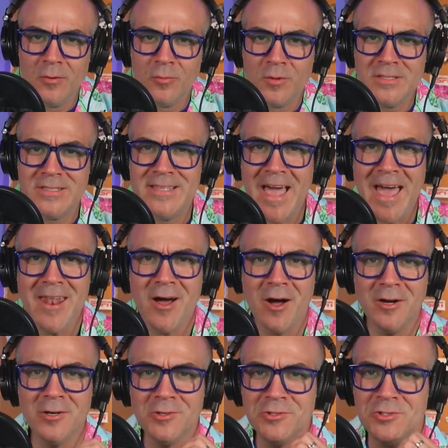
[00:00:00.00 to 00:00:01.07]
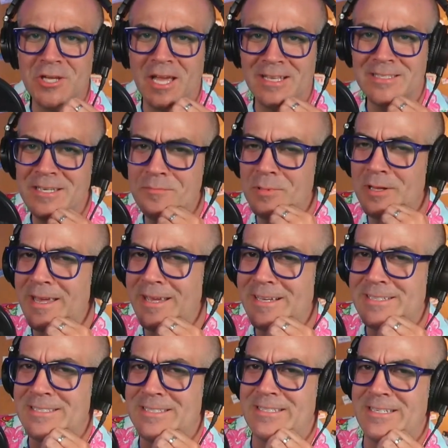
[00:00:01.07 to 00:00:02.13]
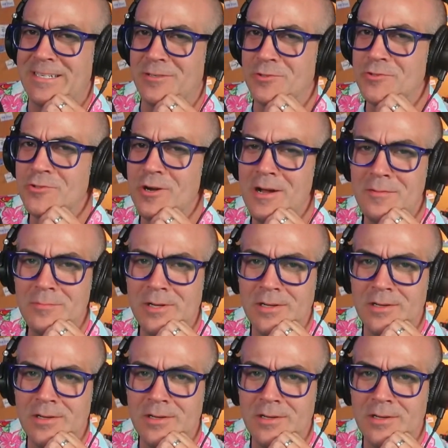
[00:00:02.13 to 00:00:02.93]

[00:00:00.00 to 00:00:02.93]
Was that Uncle Jesse playing a steel drum?